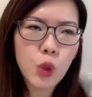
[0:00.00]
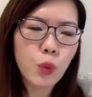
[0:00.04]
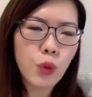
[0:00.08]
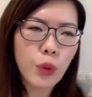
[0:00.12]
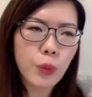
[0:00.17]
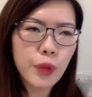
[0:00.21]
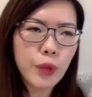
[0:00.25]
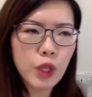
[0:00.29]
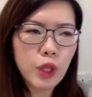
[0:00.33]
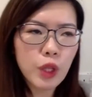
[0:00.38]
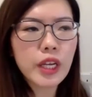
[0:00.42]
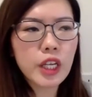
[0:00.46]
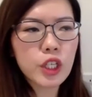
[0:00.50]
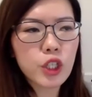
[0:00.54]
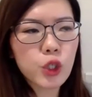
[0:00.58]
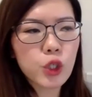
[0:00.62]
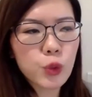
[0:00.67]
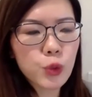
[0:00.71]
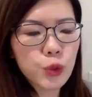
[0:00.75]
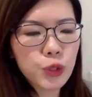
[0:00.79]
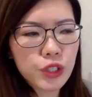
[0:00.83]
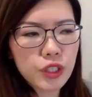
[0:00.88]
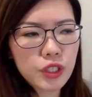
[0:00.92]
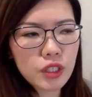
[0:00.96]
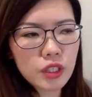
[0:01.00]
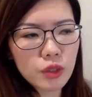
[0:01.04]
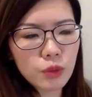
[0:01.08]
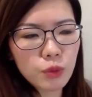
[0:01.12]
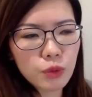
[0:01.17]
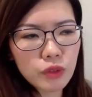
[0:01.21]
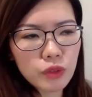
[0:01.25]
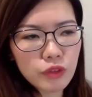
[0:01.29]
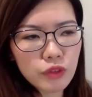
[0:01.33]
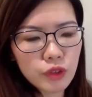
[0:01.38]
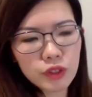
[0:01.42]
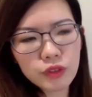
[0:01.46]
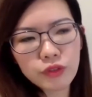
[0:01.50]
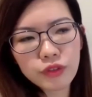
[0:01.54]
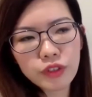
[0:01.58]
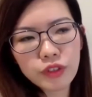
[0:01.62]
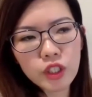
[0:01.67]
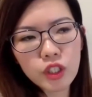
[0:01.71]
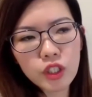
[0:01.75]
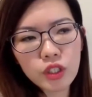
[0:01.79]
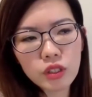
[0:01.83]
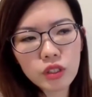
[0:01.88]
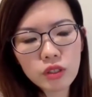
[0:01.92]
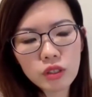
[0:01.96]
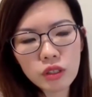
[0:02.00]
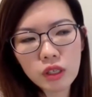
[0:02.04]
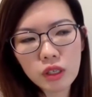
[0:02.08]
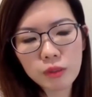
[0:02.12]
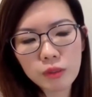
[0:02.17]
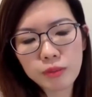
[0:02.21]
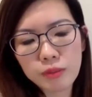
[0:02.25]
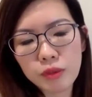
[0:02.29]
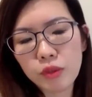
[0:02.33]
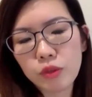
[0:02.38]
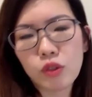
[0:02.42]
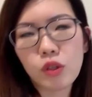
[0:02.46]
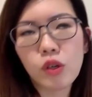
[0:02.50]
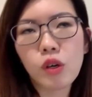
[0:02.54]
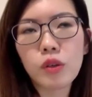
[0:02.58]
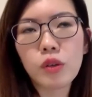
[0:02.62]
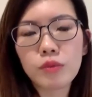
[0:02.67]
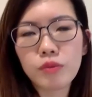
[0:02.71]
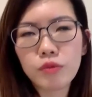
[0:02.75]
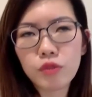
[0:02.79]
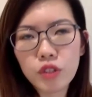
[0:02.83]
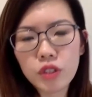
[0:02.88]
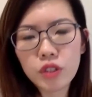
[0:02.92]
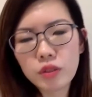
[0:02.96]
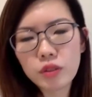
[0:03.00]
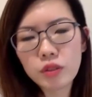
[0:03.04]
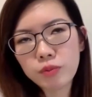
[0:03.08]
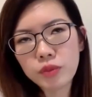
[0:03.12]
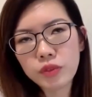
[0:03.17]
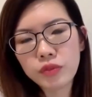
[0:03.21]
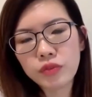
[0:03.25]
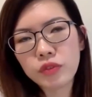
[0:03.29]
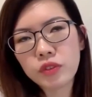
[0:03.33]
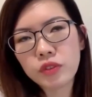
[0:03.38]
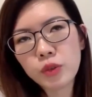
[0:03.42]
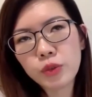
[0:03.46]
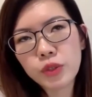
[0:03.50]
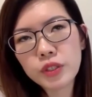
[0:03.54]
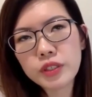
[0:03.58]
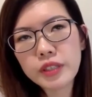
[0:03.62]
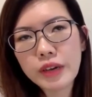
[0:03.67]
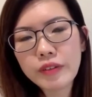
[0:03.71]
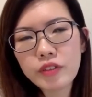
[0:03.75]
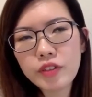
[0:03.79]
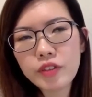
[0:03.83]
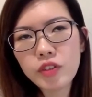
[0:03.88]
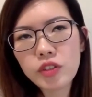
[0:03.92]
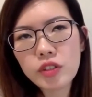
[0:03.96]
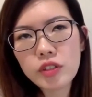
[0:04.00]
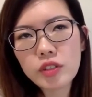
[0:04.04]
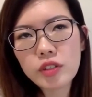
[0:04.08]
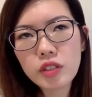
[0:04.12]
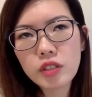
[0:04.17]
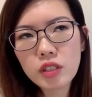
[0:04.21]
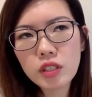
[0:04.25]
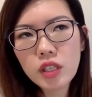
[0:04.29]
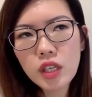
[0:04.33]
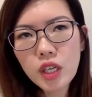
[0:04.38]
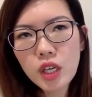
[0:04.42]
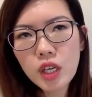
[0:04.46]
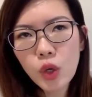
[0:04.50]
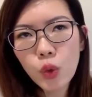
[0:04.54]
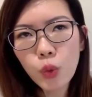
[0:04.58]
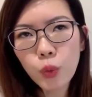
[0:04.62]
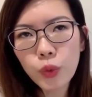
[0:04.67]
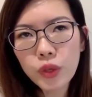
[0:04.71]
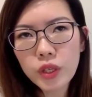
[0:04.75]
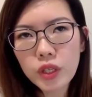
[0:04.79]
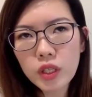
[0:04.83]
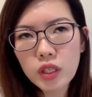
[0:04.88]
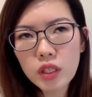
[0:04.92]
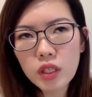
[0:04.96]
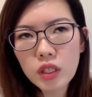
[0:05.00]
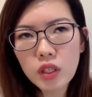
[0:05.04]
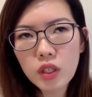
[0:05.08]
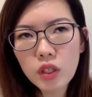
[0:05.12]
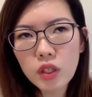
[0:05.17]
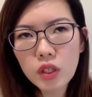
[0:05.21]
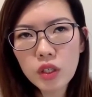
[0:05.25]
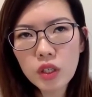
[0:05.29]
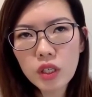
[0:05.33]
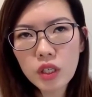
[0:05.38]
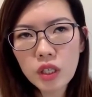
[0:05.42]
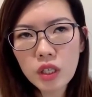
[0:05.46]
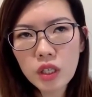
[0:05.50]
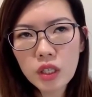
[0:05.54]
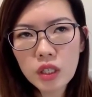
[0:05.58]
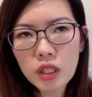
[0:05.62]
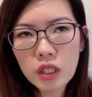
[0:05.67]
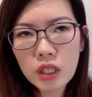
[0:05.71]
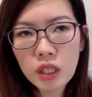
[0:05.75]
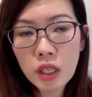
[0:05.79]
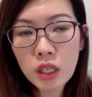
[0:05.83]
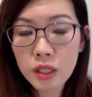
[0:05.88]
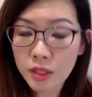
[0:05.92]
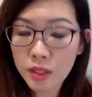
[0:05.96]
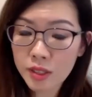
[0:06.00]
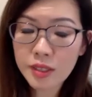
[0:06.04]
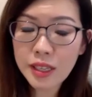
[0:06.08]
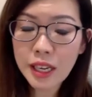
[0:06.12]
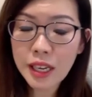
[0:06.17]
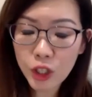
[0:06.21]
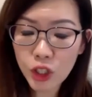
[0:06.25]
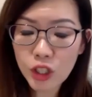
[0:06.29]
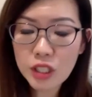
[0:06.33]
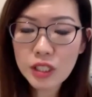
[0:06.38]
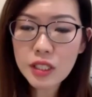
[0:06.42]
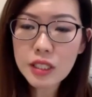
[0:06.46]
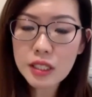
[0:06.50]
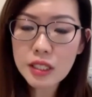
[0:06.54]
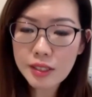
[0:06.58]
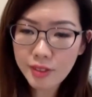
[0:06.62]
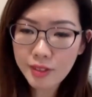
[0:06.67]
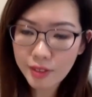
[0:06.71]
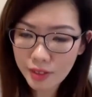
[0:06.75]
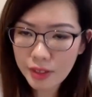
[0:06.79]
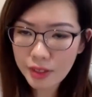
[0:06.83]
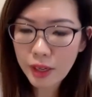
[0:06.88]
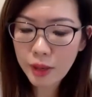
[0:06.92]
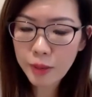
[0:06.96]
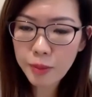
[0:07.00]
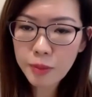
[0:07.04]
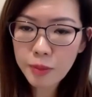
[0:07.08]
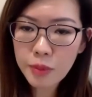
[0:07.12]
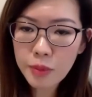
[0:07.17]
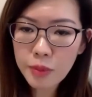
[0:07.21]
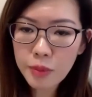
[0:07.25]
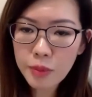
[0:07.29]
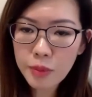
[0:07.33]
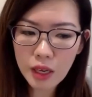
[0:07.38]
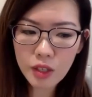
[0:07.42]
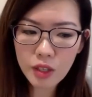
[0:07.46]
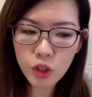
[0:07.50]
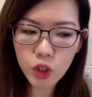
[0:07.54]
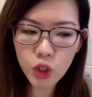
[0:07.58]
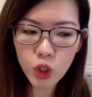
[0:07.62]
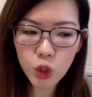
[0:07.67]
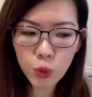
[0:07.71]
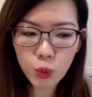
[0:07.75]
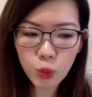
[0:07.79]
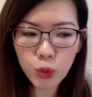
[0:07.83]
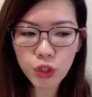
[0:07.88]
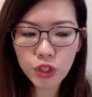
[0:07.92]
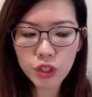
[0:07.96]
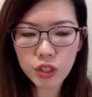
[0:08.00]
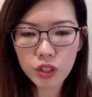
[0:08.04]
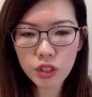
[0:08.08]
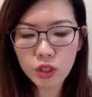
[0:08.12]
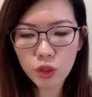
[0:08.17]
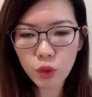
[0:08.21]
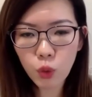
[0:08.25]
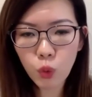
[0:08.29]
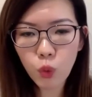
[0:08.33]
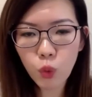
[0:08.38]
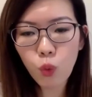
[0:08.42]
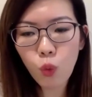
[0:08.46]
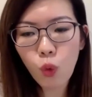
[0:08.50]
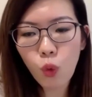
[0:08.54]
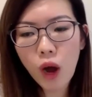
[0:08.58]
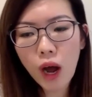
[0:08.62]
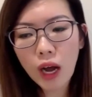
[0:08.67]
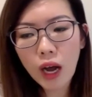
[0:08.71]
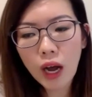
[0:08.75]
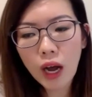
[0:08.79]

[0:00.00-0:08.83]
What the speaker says: when we look at children with different, with neurodiversity, it is actually the same as children who